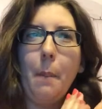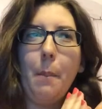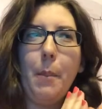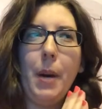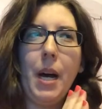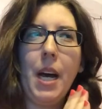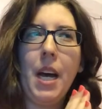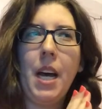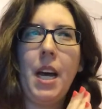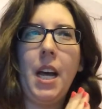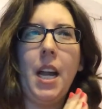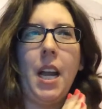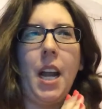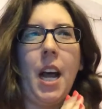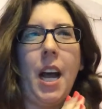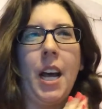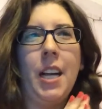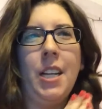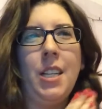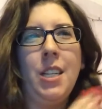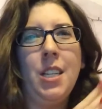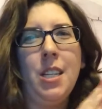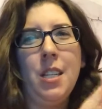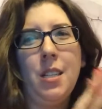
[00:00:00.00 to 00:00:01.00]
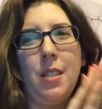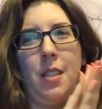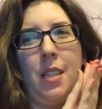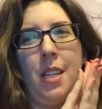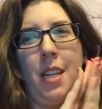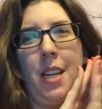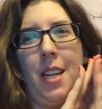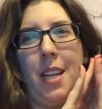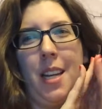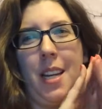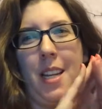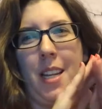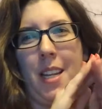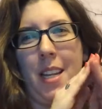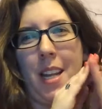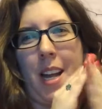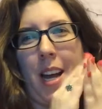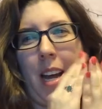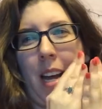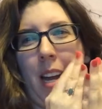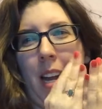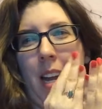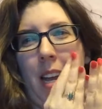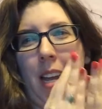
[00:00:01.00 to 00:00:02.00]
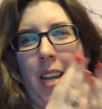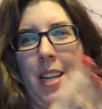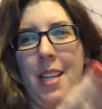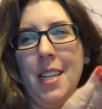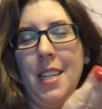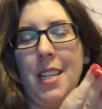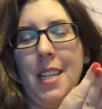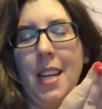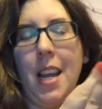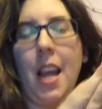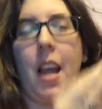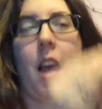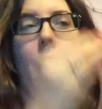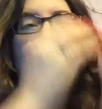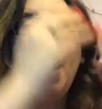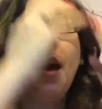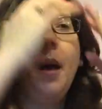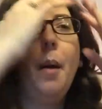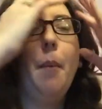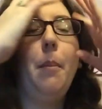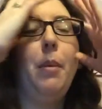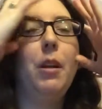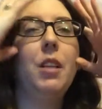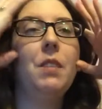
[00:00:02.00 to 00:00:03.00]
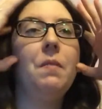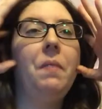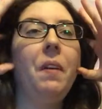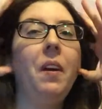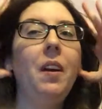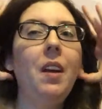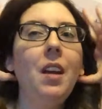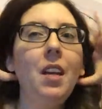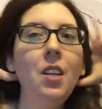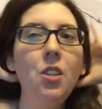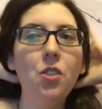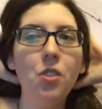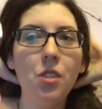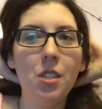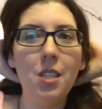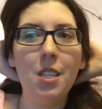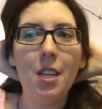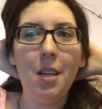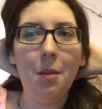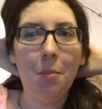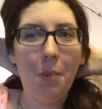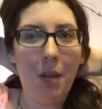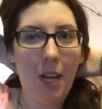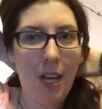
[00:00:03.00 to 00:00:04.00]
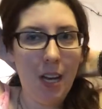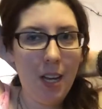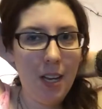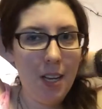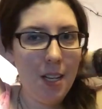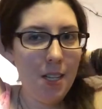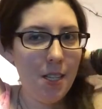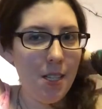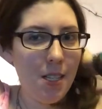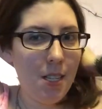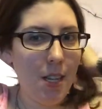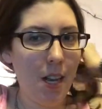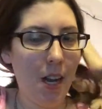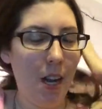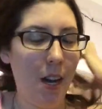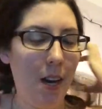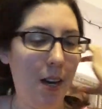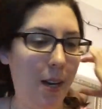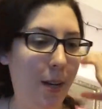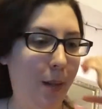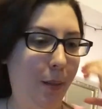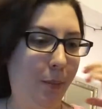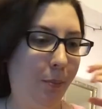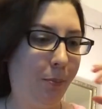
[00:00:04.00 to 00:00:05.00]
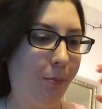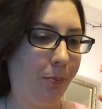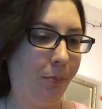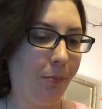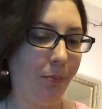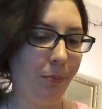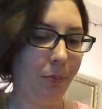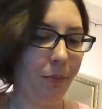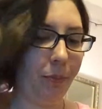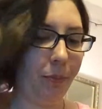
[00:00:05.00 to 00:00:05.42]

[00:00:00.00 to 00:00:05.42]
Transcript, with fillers: But I just needed that ending. But it's very interesting because um,